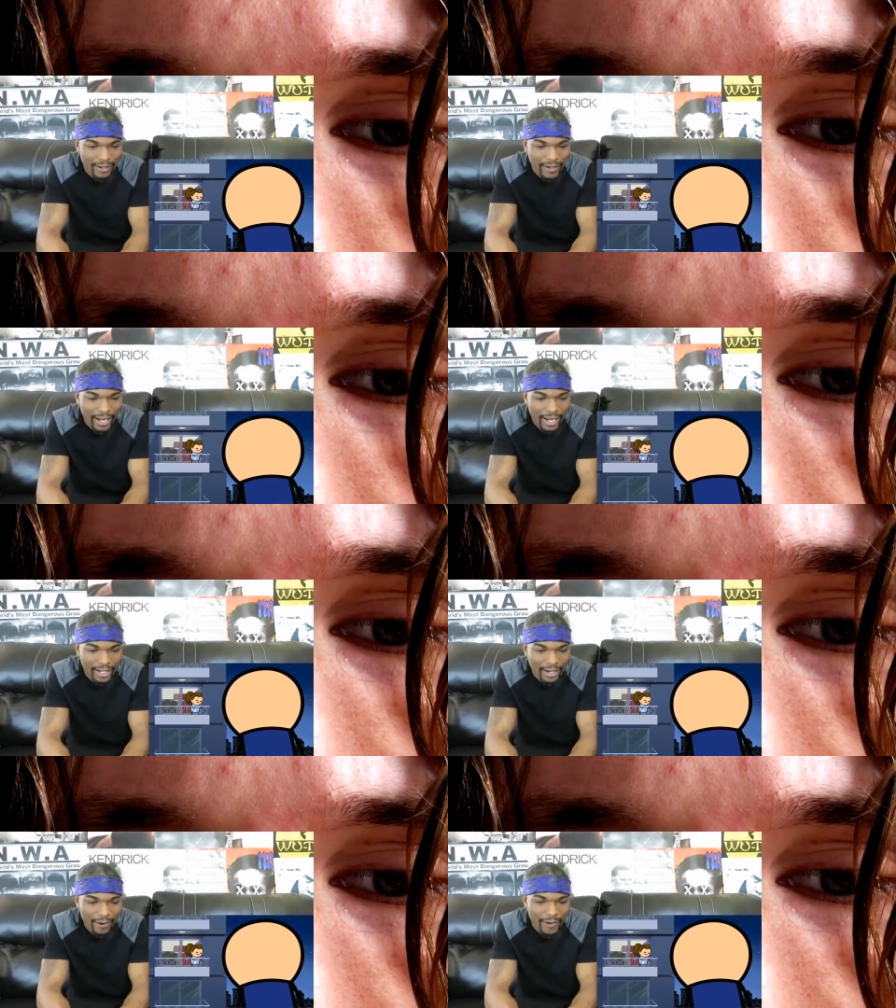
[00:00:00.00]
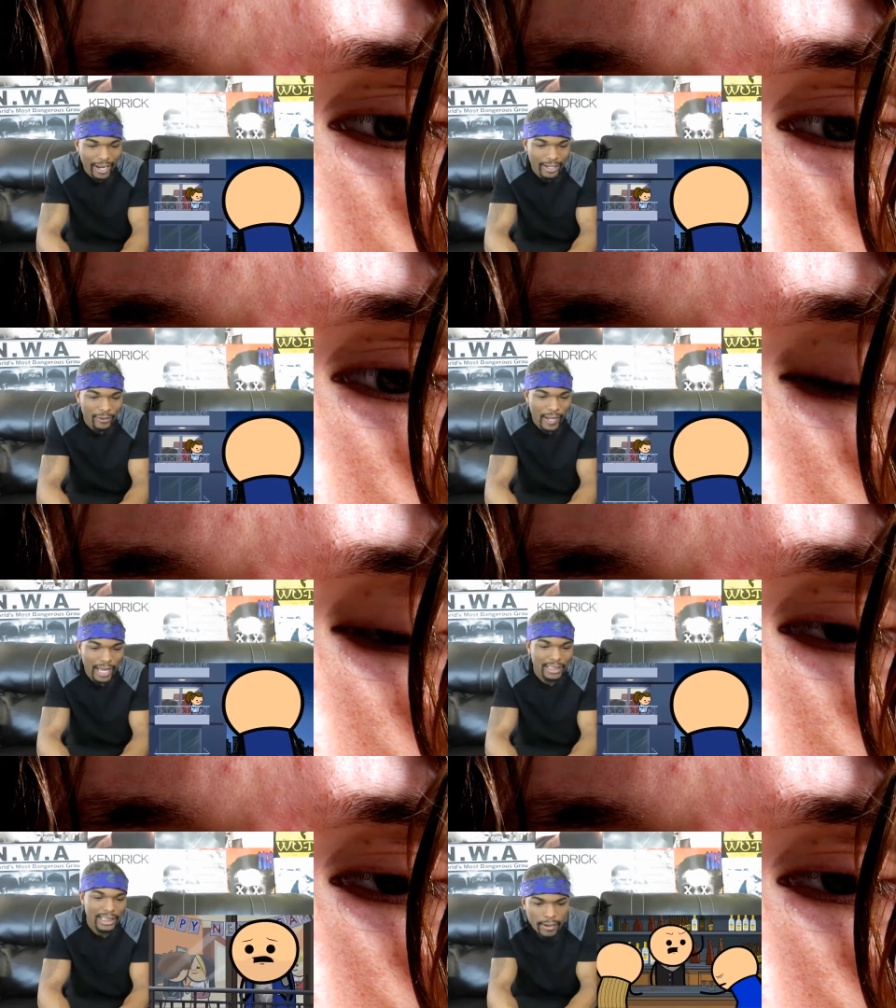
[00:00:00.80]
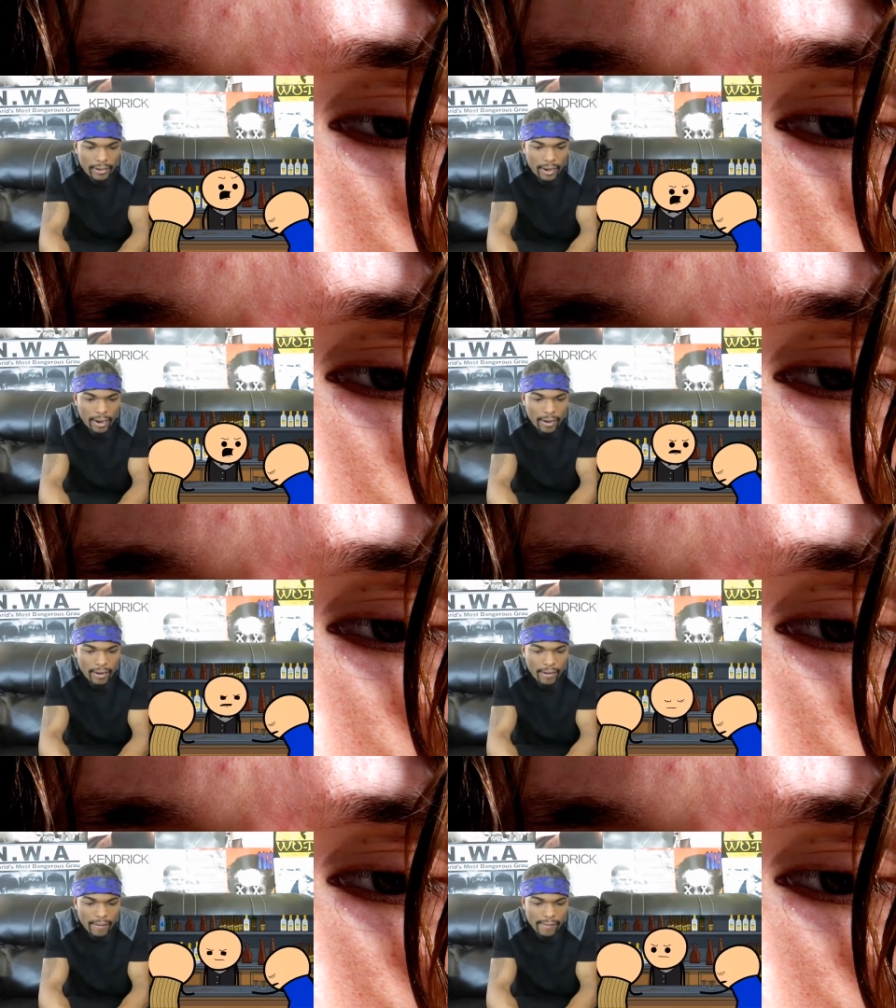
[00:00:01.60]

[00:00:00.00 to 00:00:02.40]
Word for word: Okay, okay, you guys. Call.